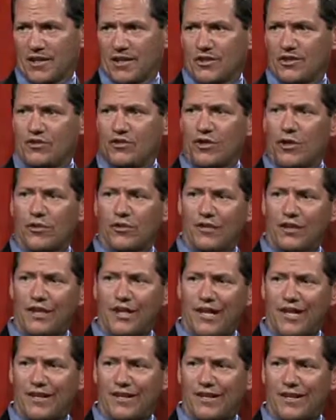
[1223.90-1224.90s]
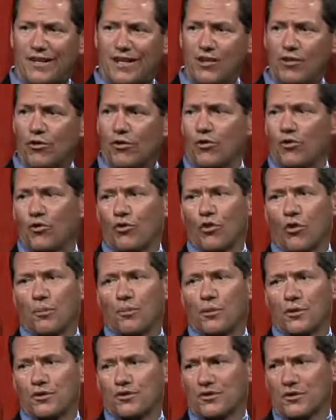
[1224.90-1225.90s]
don't get near nor
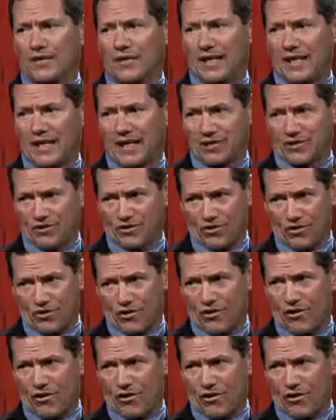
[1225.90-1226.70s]
put your hands